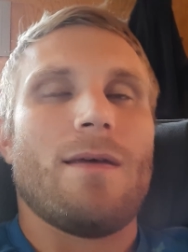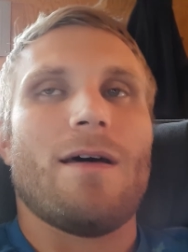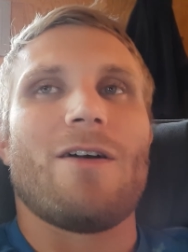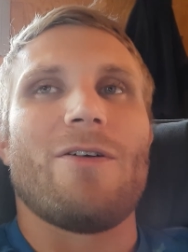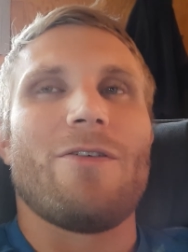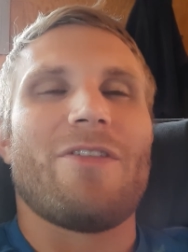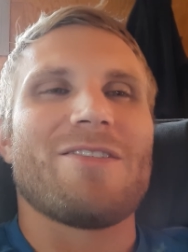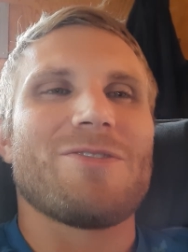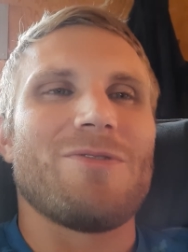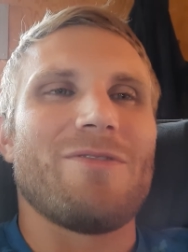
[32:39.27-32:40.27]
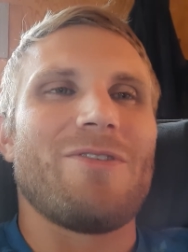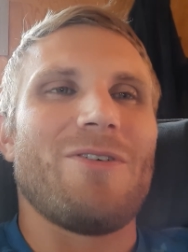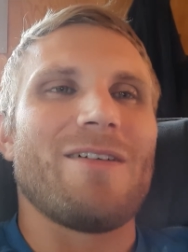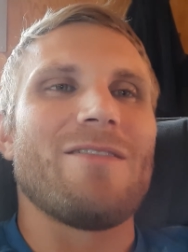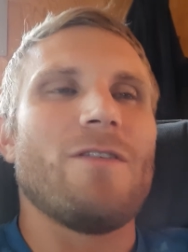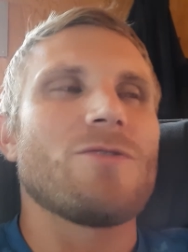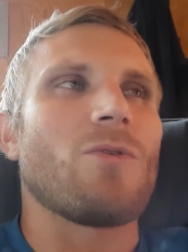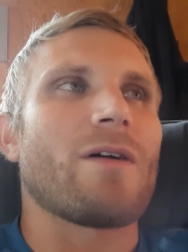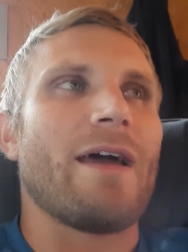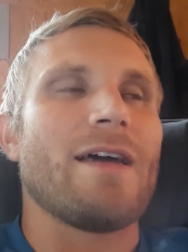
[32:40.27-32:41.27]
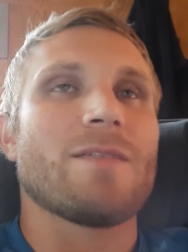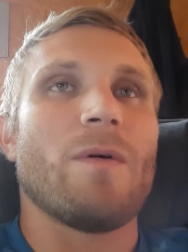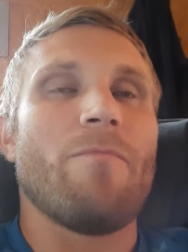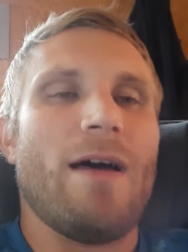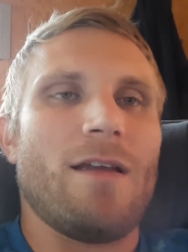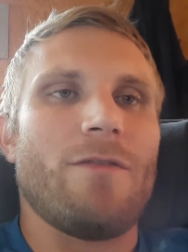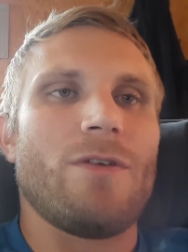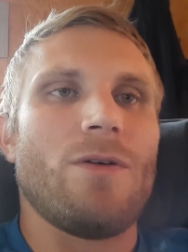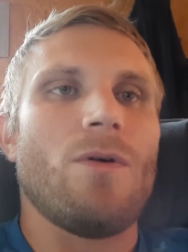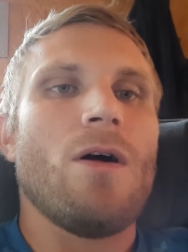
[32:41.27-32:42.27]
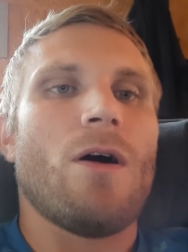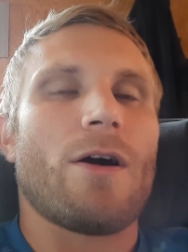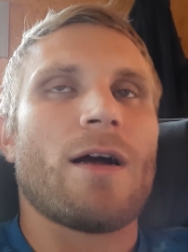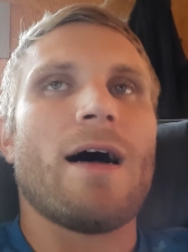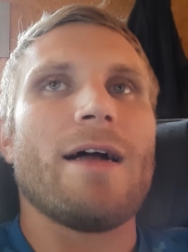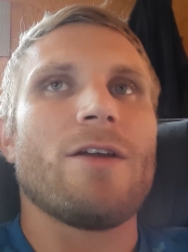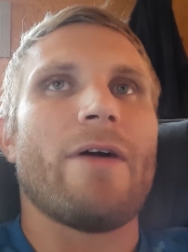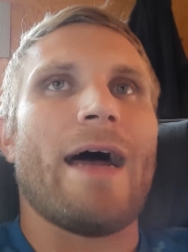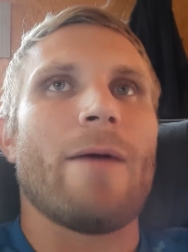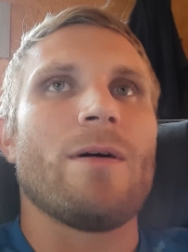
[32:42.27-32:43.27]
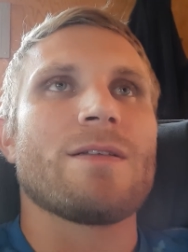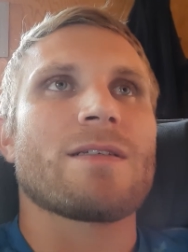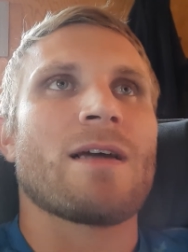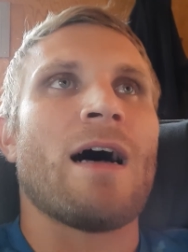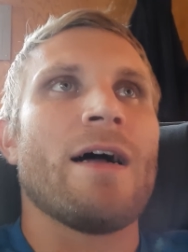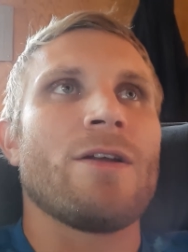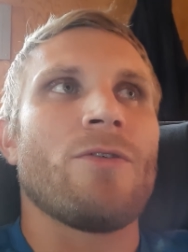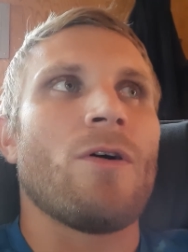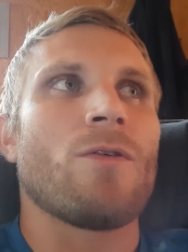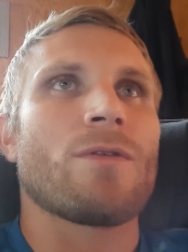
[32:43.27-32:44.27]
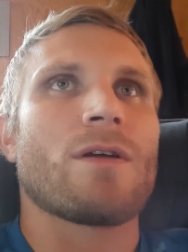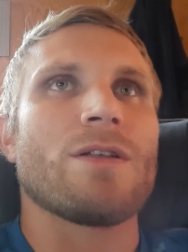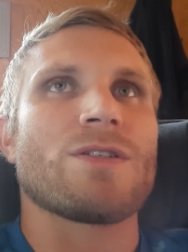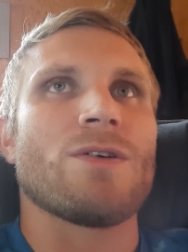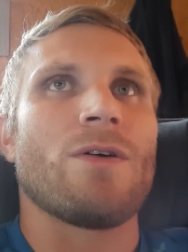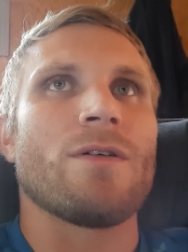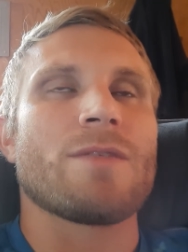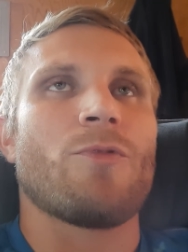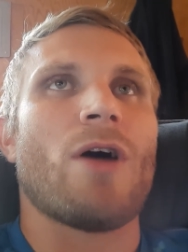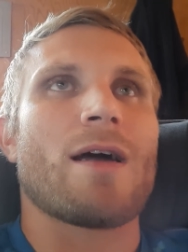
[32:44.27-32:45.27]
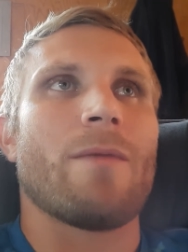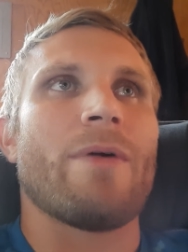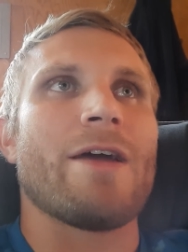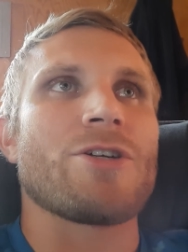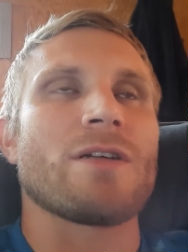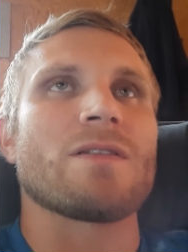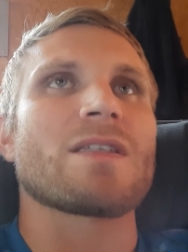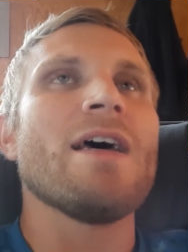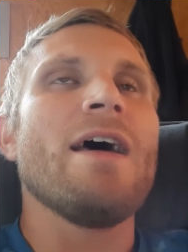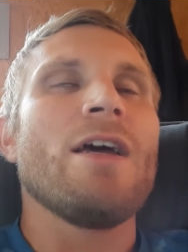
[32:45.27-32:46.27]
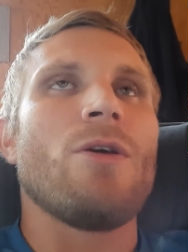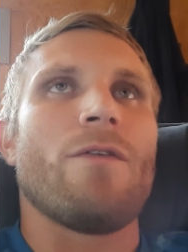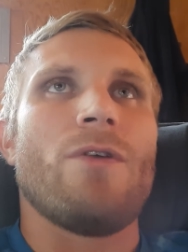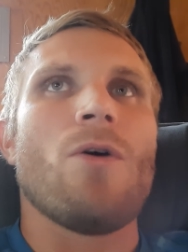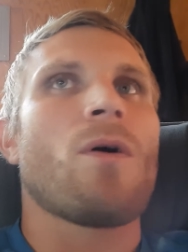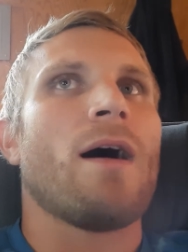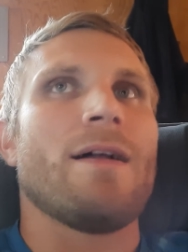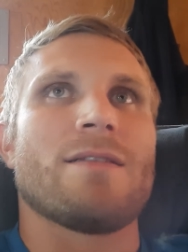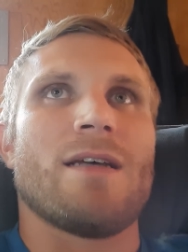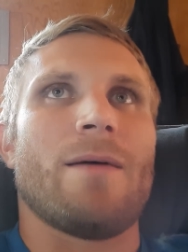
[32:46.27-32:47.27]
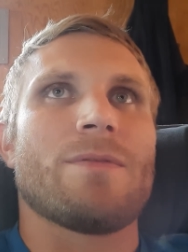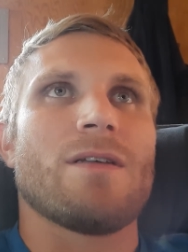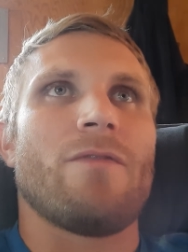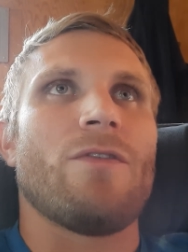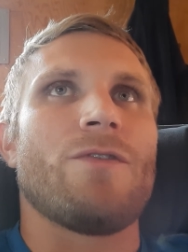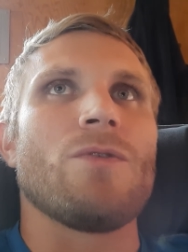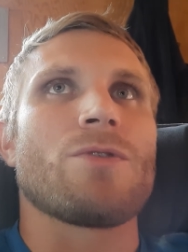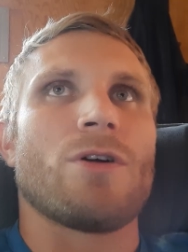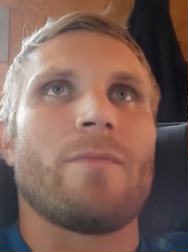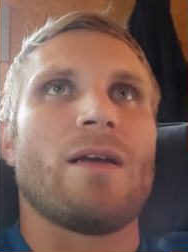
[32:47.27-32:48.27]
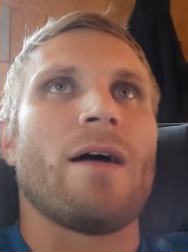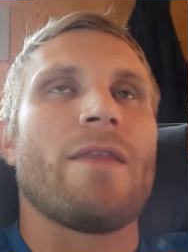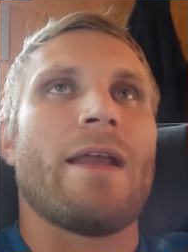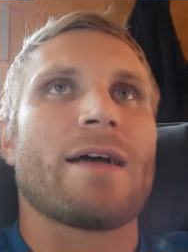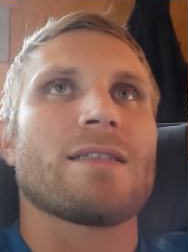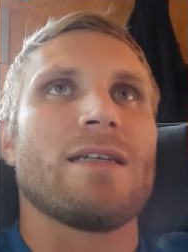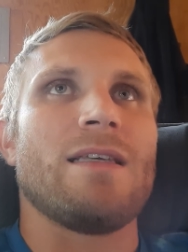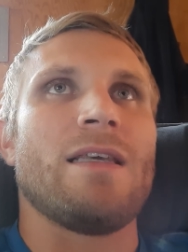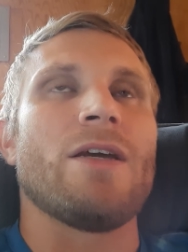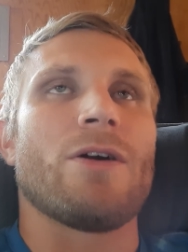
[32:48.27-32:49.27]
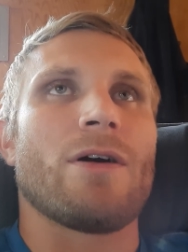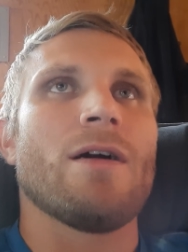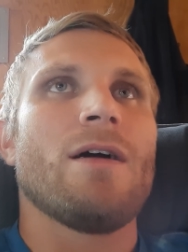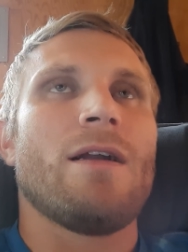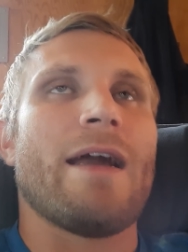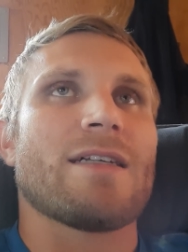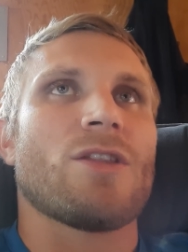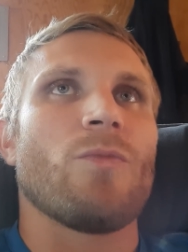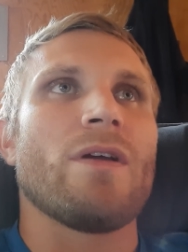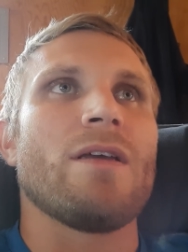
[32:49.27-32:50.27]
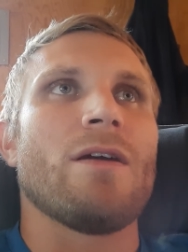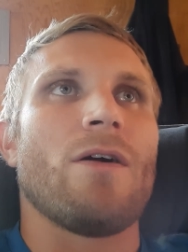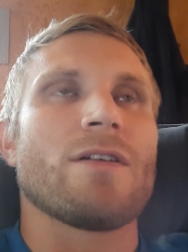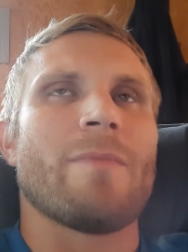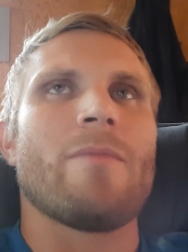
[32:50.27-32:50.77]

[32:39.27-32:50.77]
I don't know if that's true of your individual case, but many of you are caught in your habits, caught in your own concerns, preoccupations. You have no concept of the future beyond the next year, next 3 years.